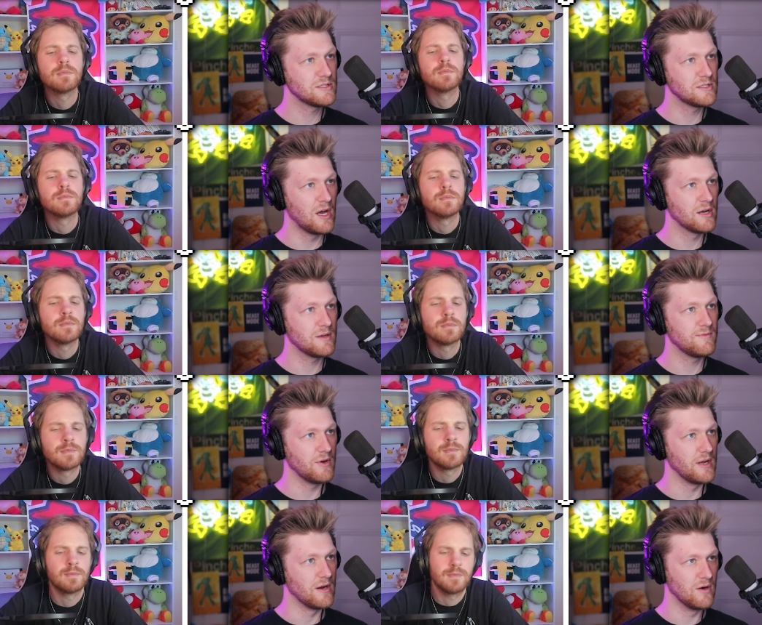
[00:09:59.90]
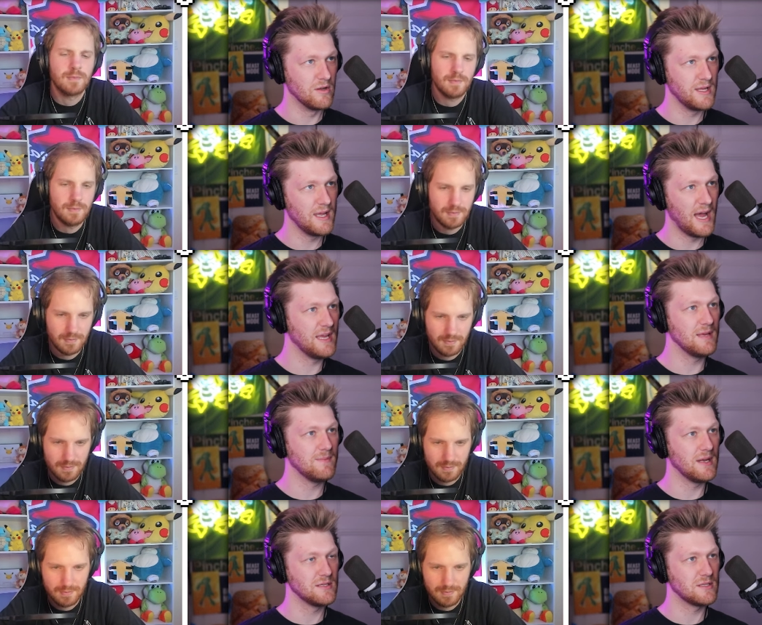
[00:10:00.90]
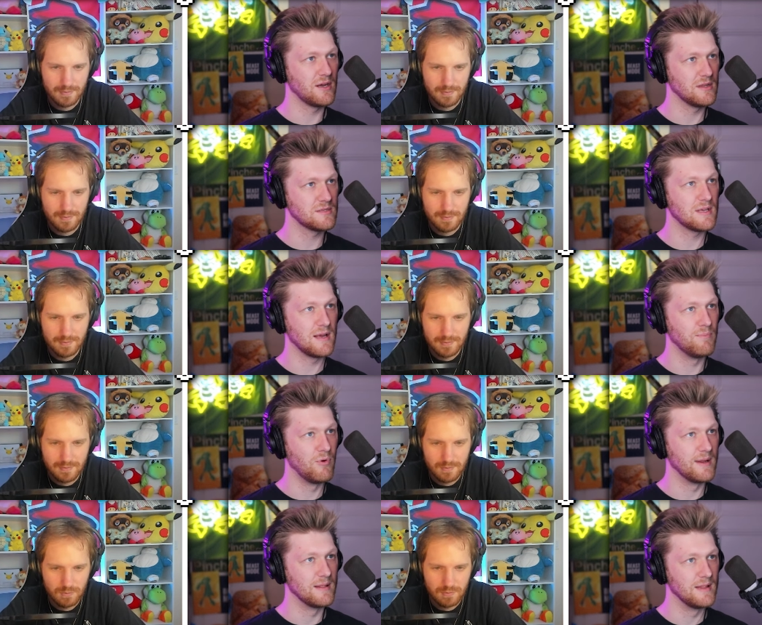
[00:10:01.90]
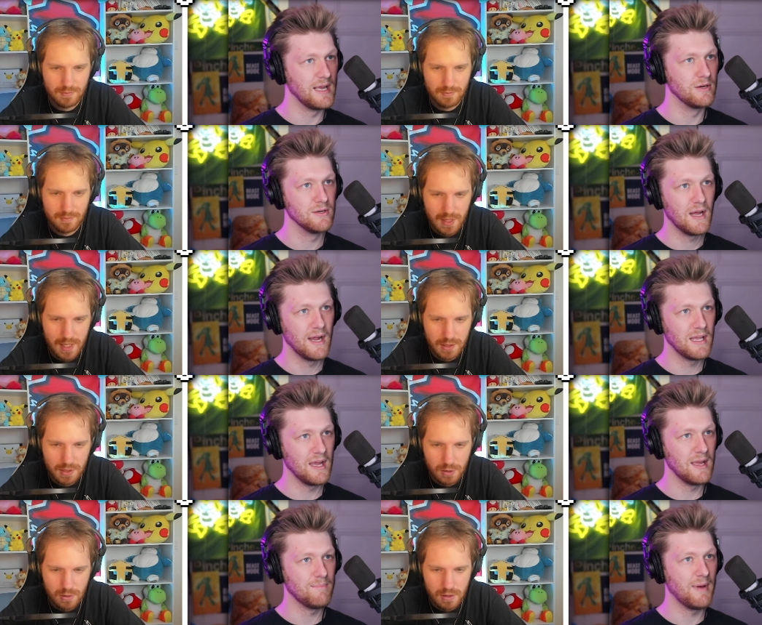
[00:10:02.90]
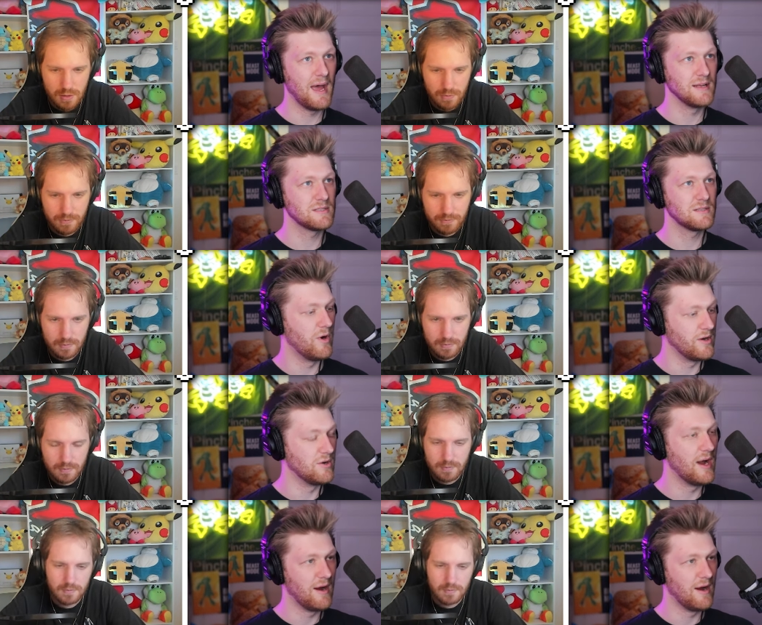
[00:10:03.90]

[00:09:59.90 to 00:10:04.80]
Speaker 1: stuck very early, I keep getting stuck at the same point later. That is I can't true. get past where you're